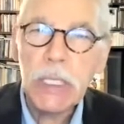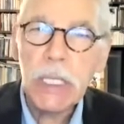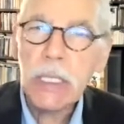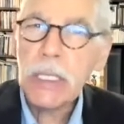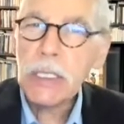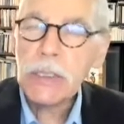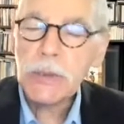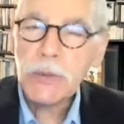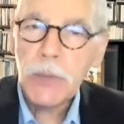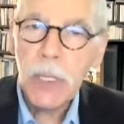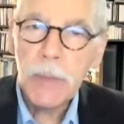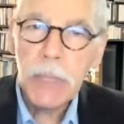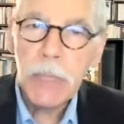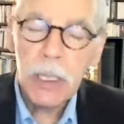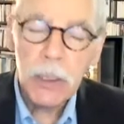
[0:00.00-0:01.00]
kicking,
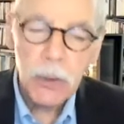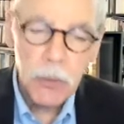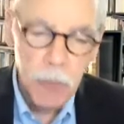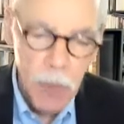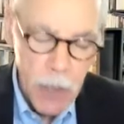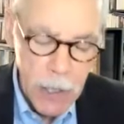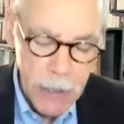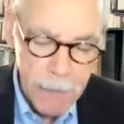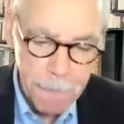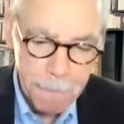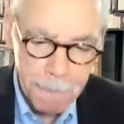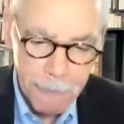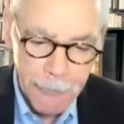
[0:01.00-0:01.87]
screaming, and crying.